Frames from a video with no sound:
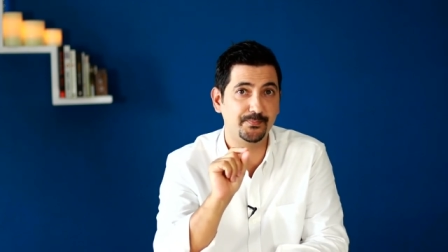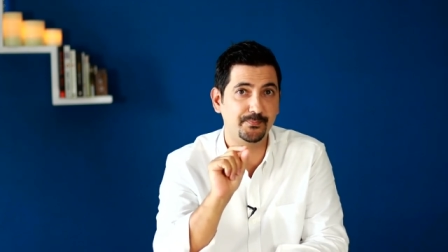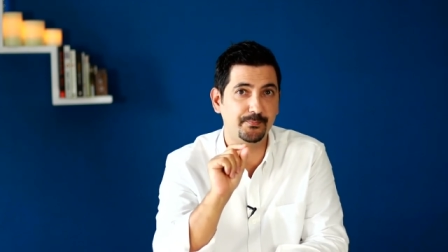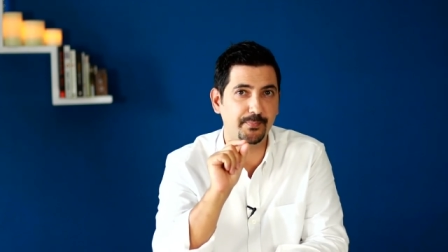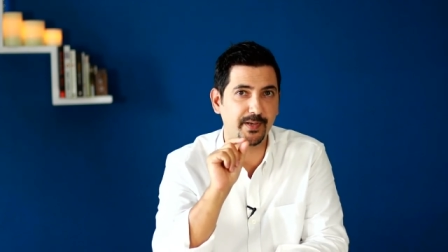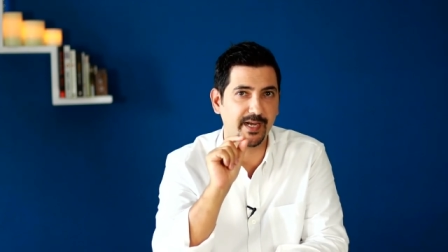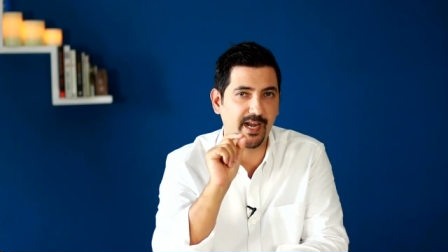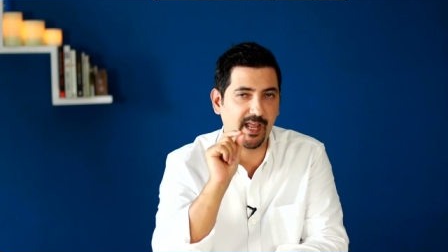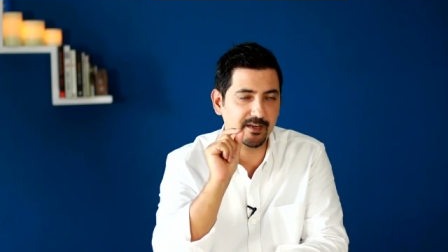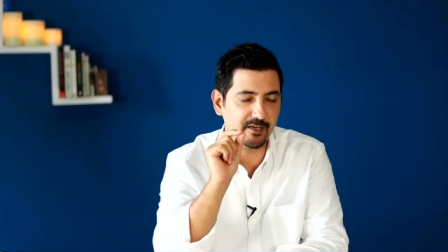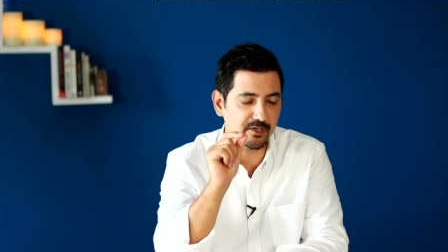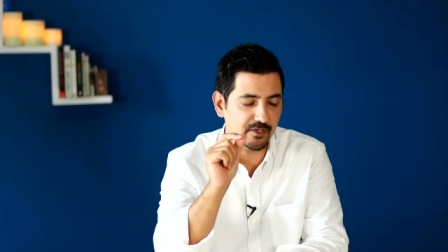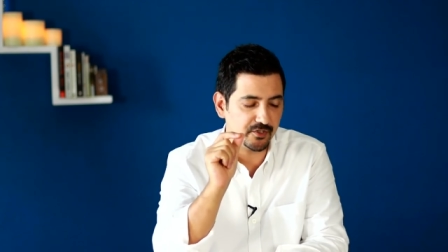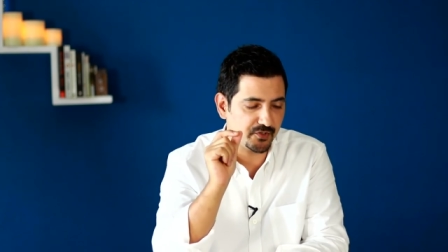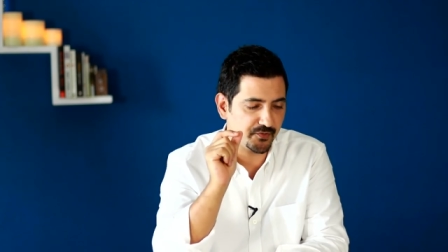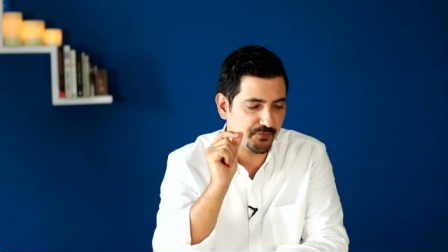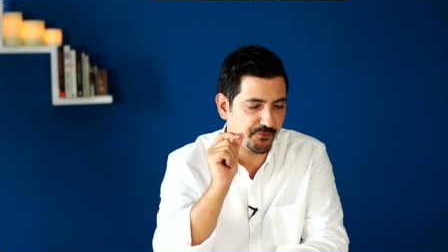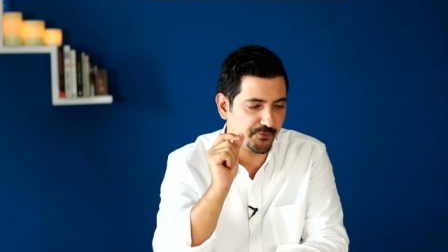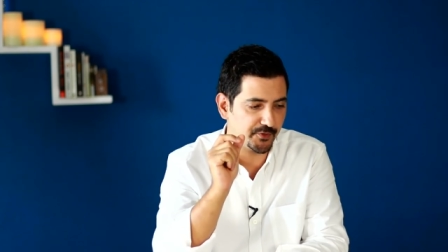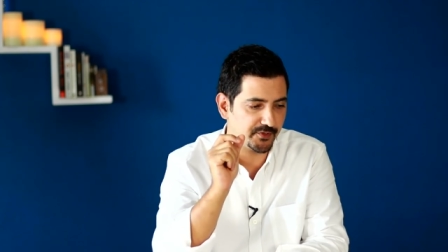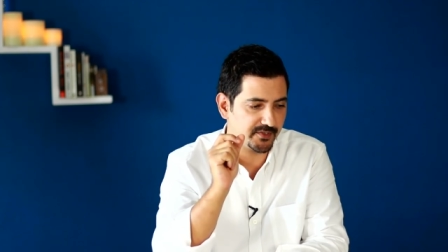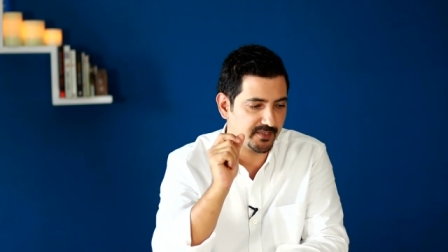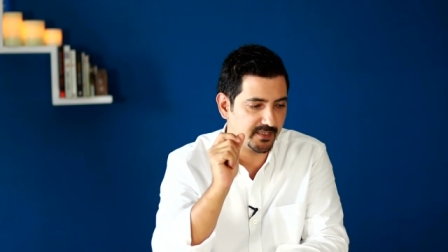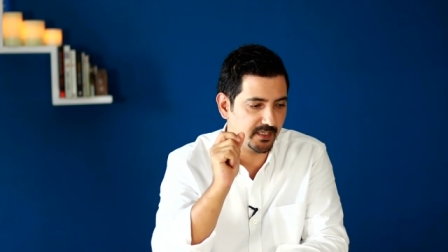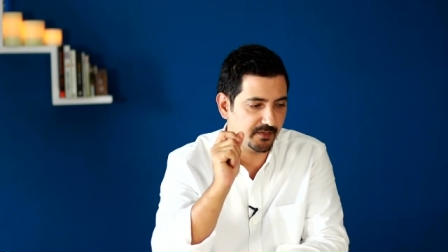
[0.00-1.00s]
but I need to
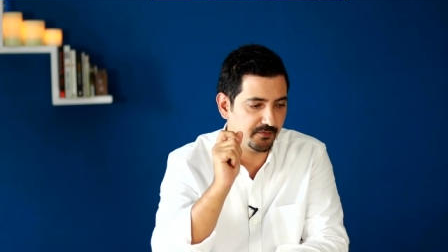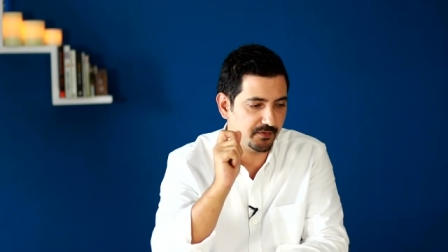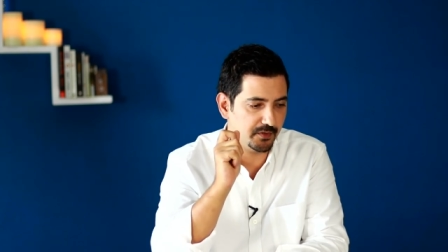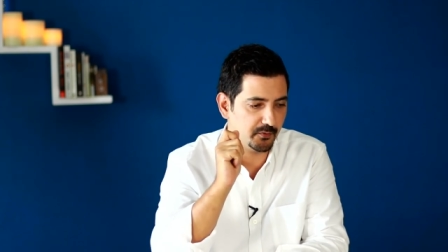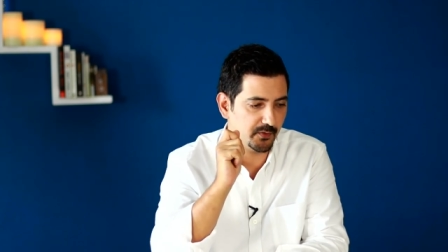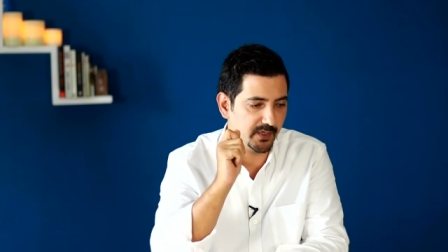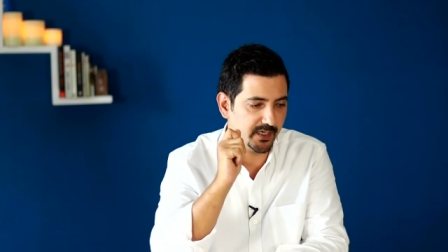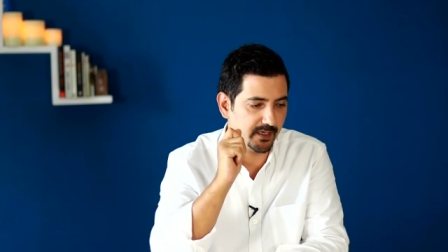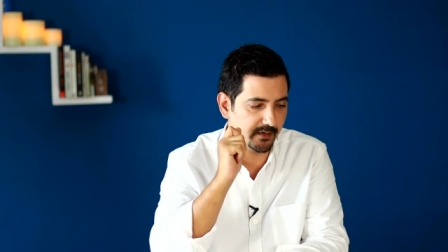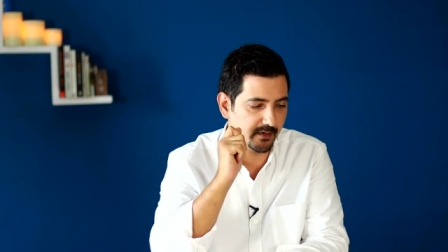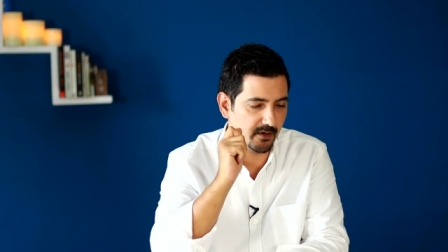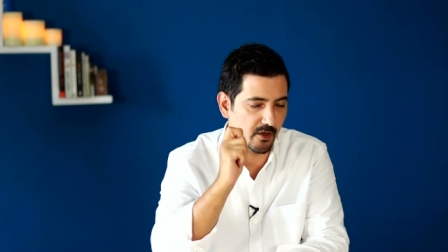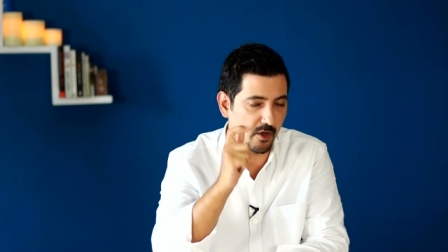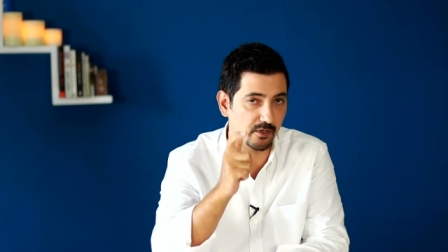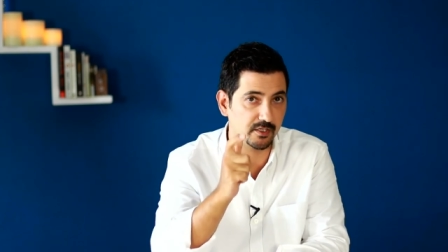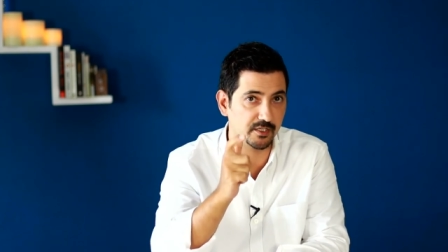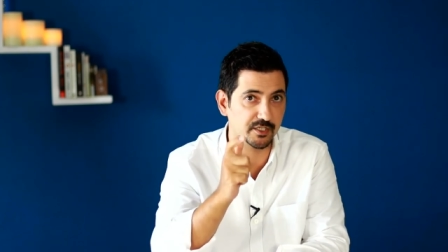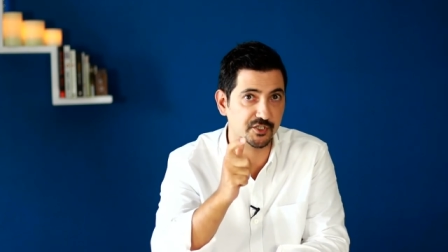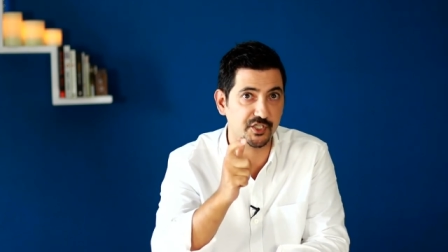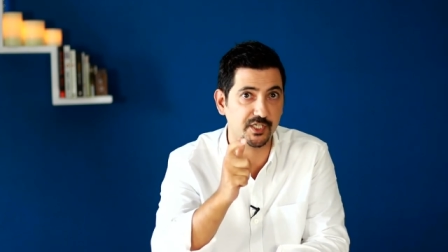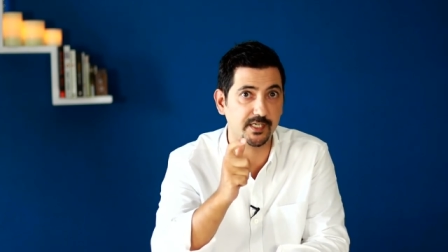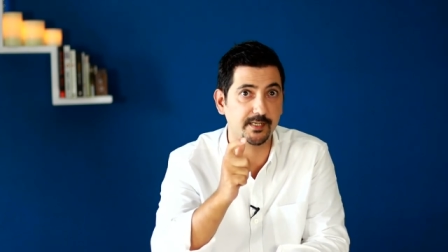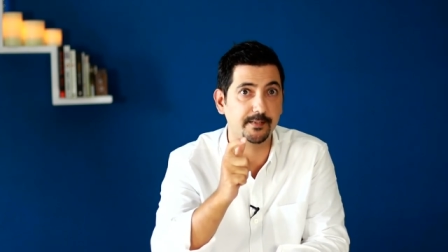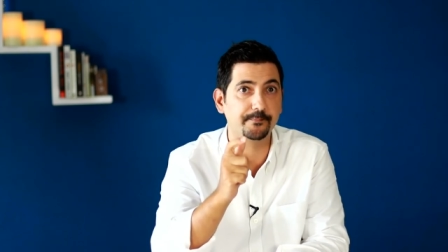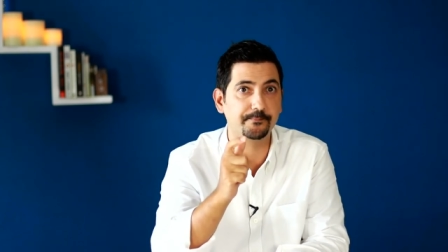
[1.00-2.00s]
first give you an
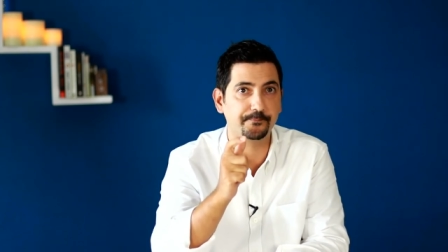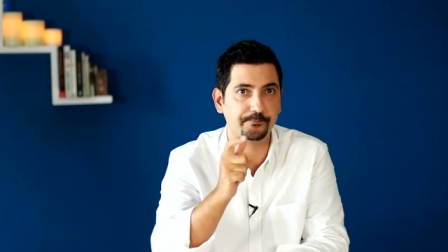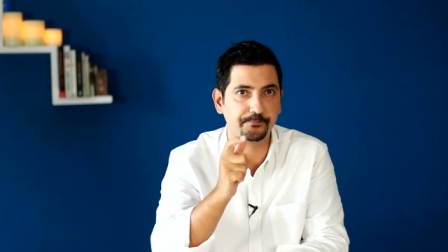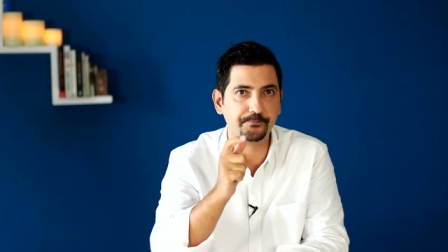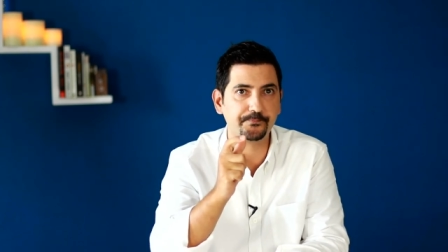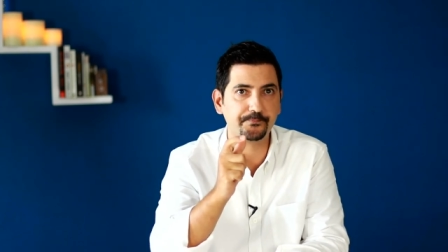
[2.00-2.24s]
analogy.